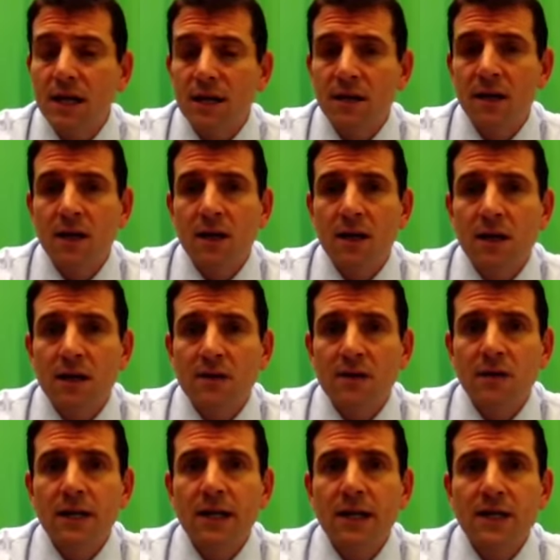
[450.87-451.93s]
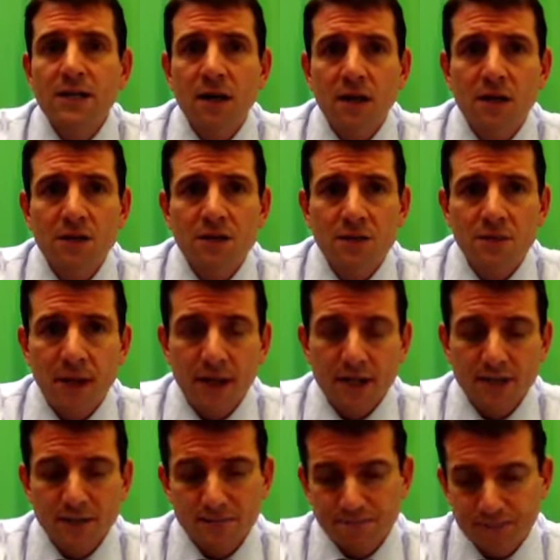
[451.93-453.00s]
The Lincoln-Douglas
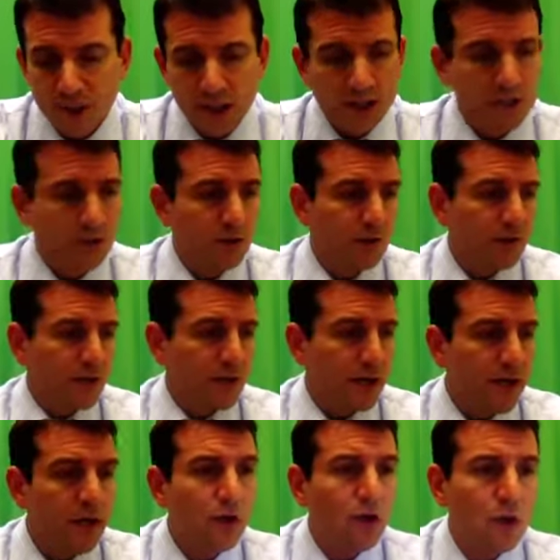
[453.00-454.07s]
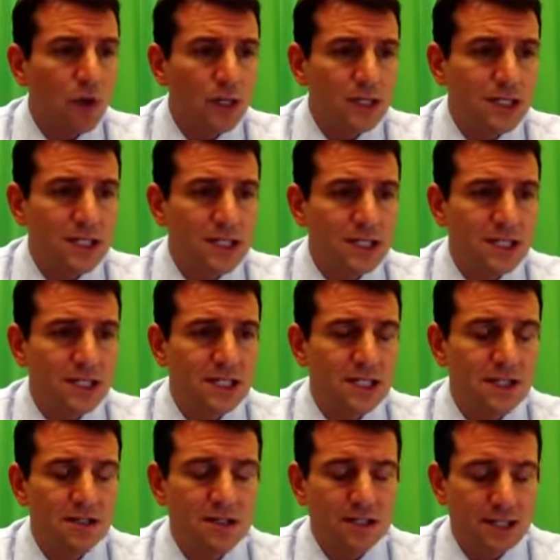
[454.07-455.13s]
debates. All right, so for the Illinois
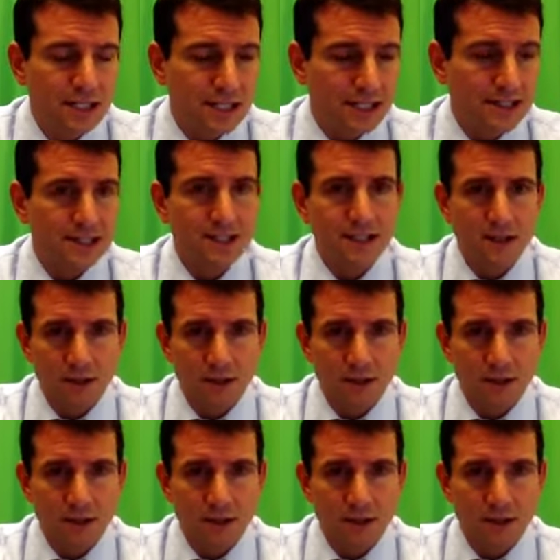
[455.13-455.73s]
seat,